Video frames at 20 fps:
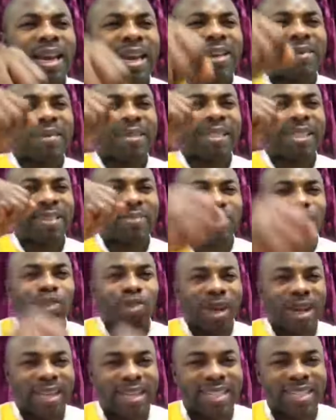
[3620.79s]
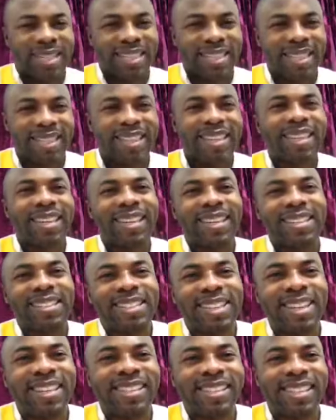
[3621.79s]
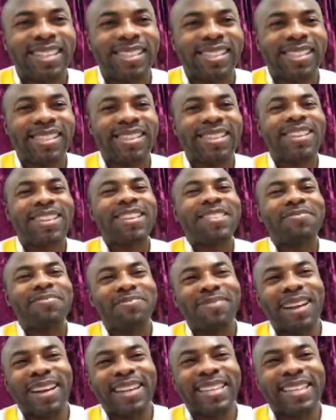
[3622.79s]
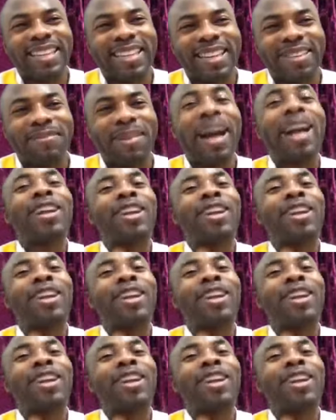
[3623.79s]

and receive strength in Jesus' mighty name.